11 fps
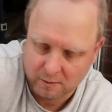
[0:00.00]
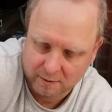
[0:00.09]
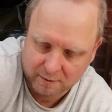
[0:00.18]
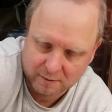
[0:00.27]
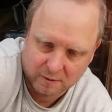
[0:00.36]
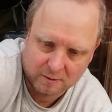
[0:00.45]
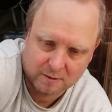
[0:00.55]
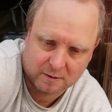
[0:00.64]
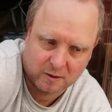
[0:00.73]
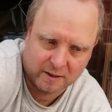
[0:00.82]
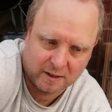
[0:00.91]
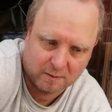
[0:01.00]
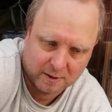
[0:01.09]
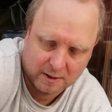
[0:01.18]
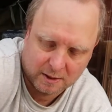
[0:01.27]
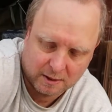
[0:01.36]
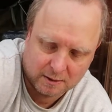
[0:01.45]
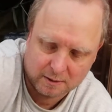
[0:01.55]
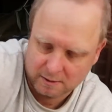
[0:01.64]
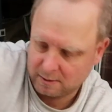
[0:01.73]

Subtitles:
not tighten up the